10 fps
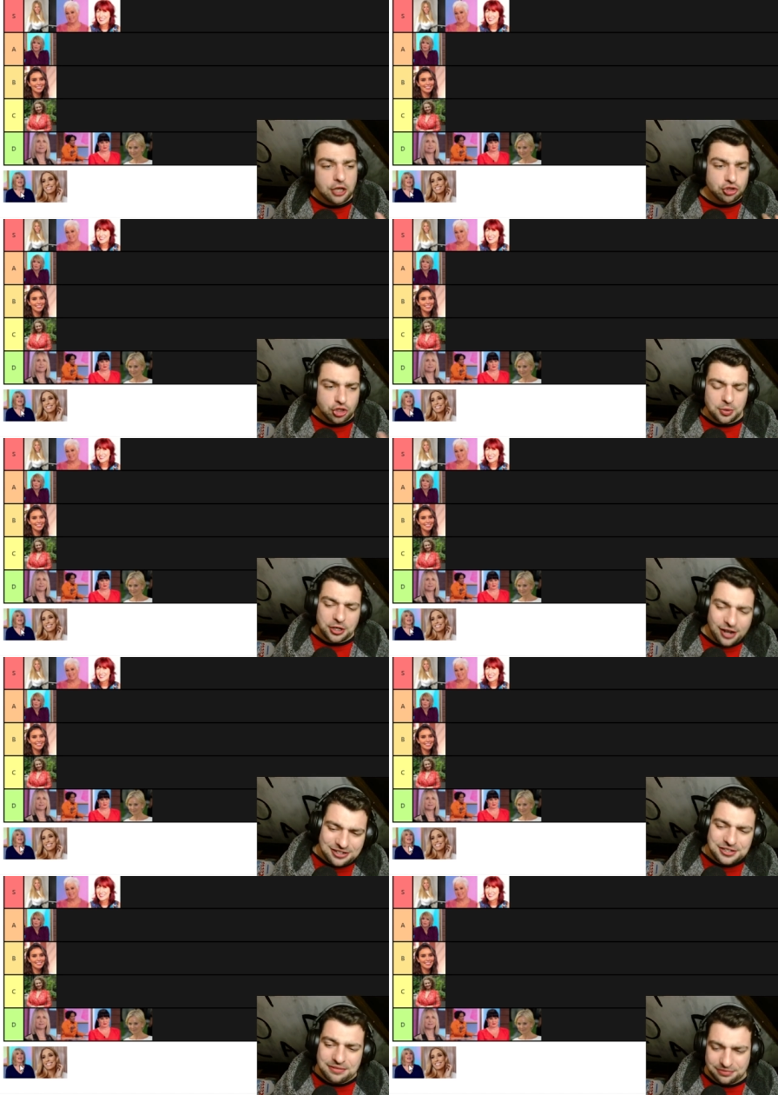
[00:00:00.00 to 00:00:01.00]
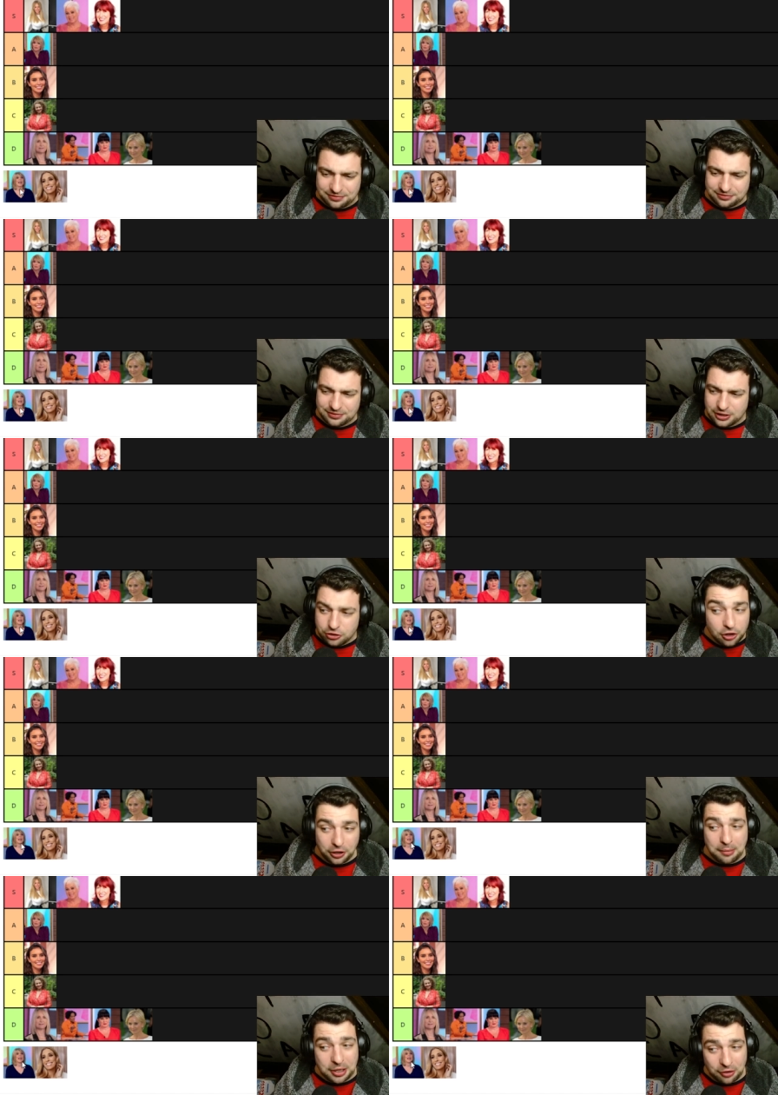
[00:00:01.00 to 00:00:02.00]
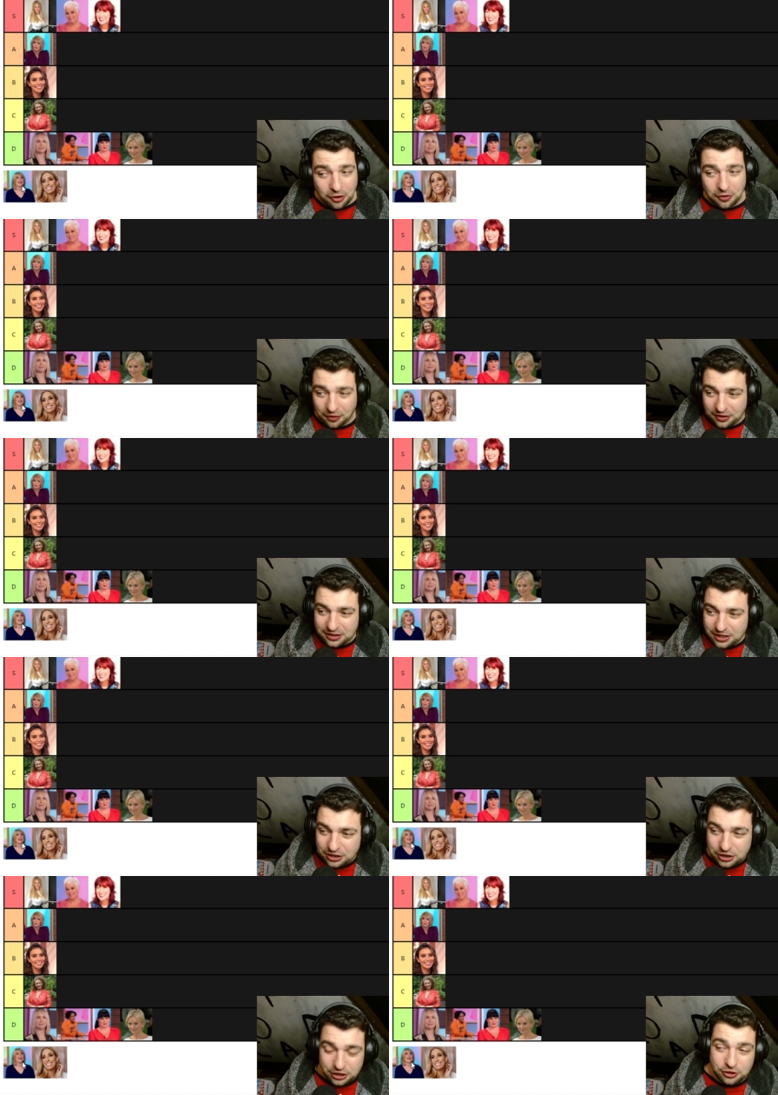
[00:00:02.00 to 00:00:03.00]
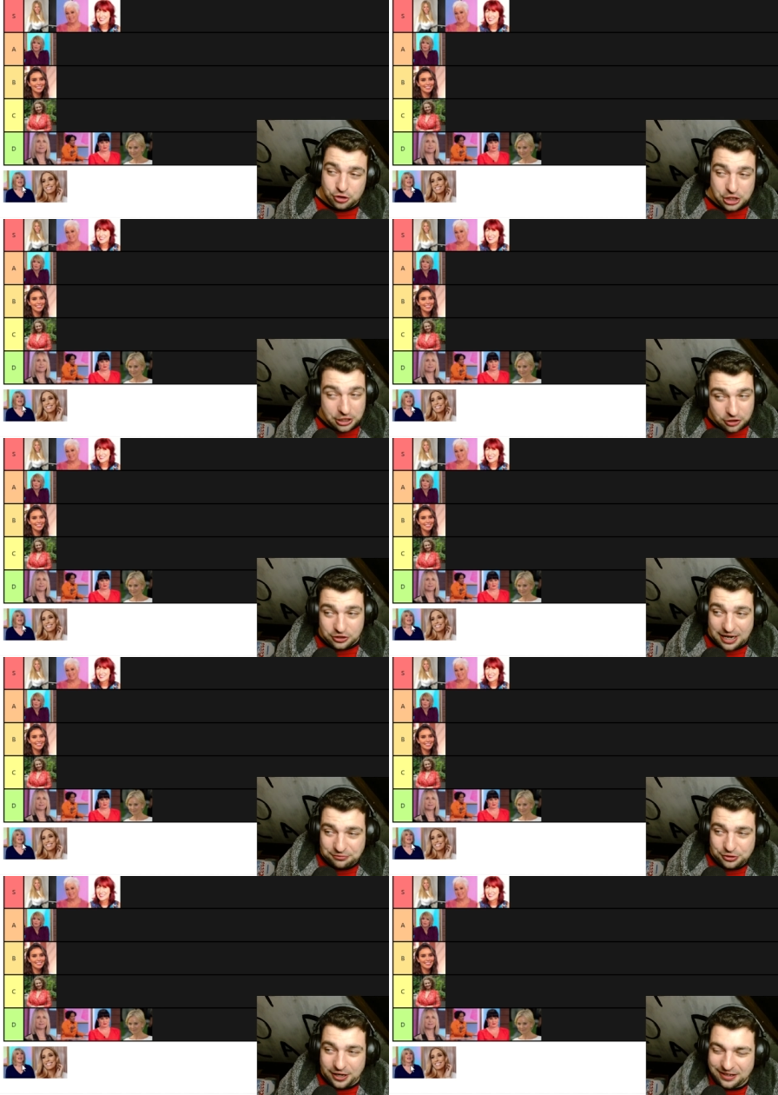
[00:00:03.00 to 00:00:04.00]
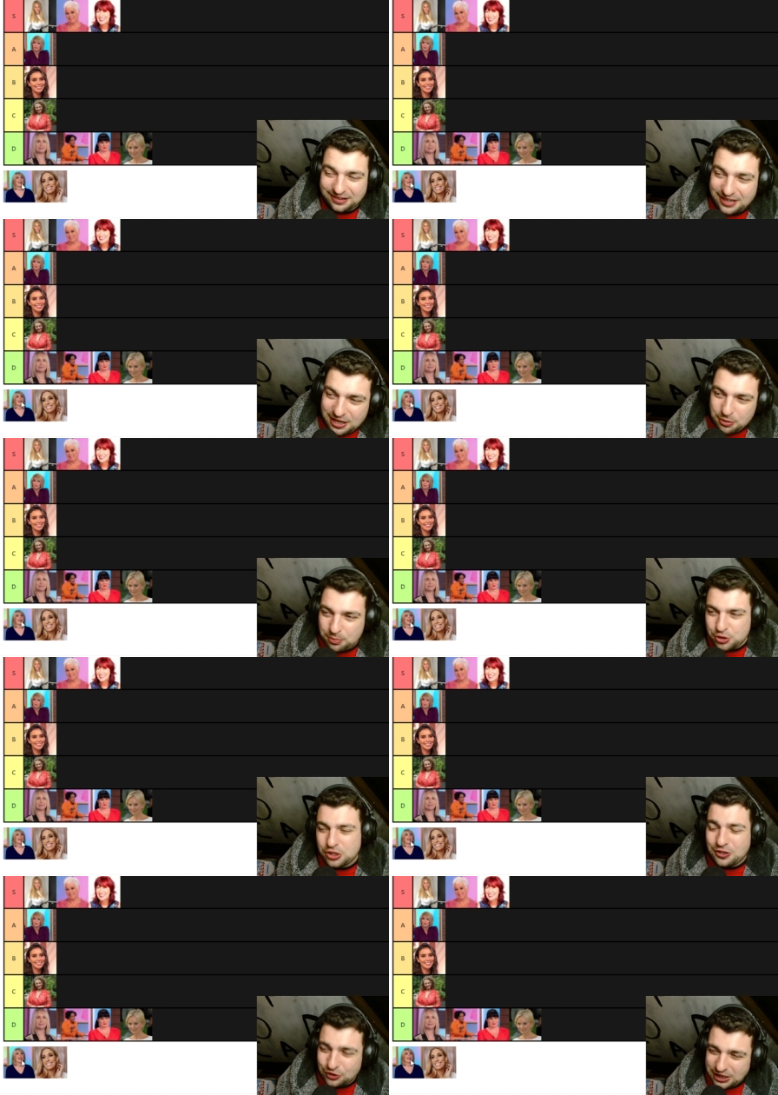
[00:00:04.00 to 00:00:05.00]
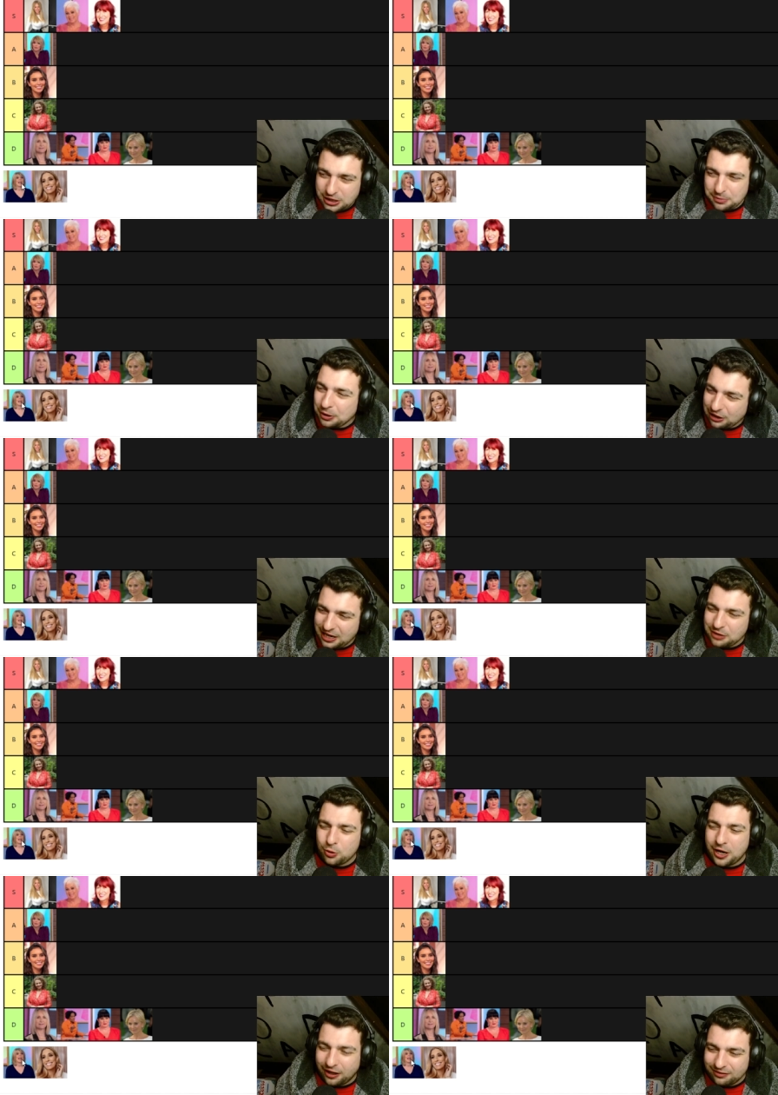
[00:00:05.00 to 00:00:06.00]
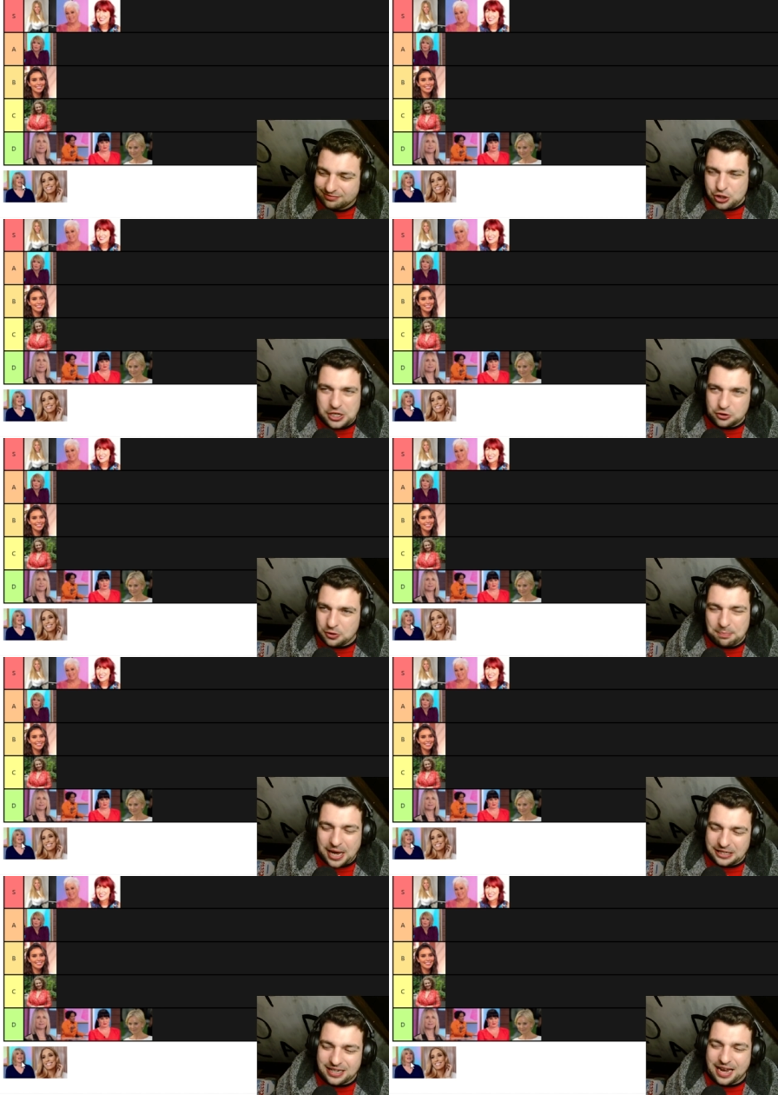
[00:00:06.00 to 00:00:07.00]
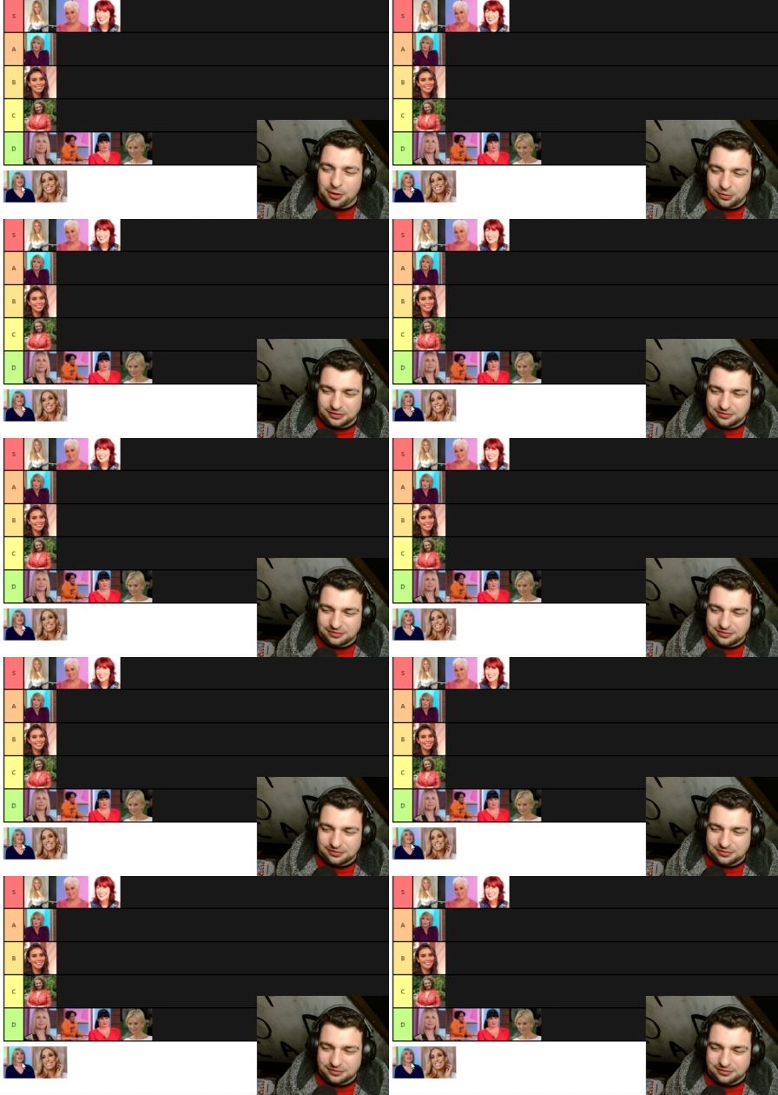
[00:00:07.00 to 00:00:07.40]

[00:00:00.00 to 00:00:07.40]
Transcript: so aggressive. Don't get me wrong. You know, she goes after it. But she does it in a polite way. She doesn't back down.